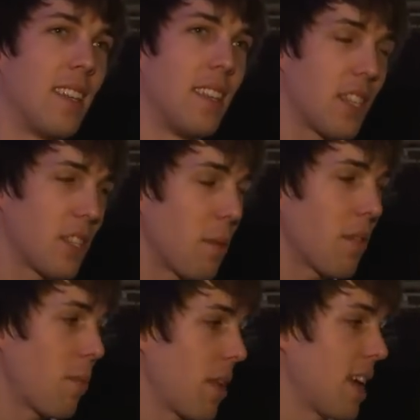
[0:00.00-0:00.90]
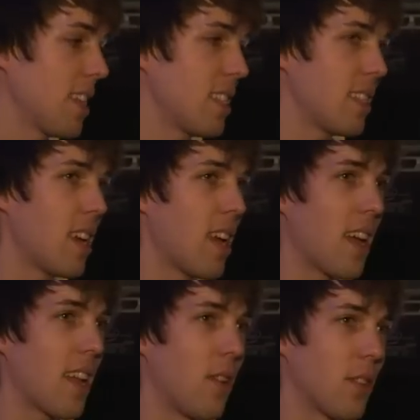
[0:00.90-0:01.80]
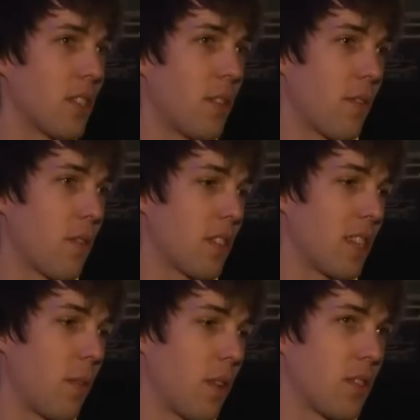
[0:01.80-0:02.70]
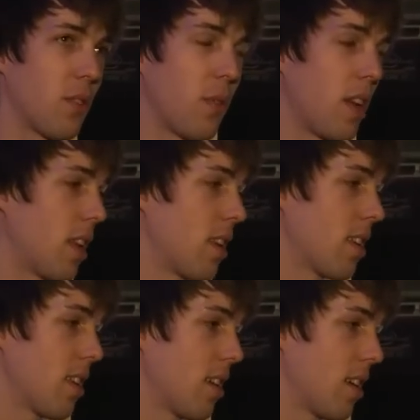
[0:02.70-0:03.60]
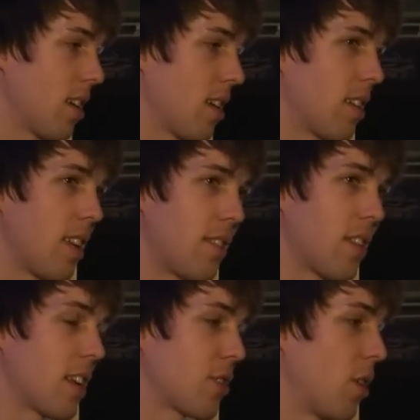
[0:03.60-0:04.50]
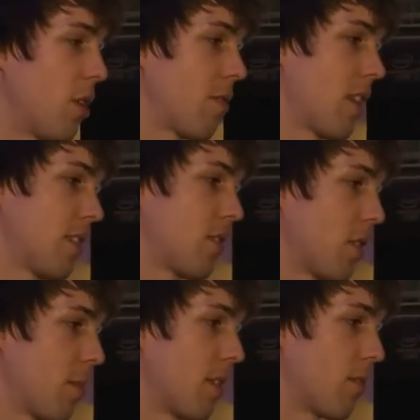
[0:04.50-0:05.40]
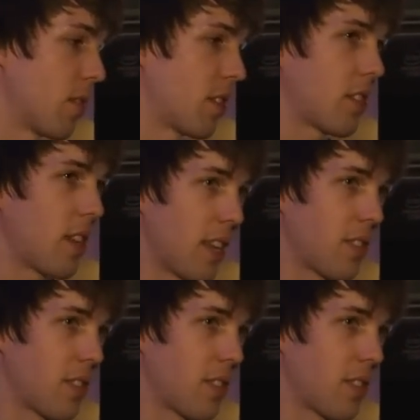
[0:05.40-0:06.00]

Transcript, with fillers: These are some of the plans, and also, of course, I want to win an international offline tournament, which has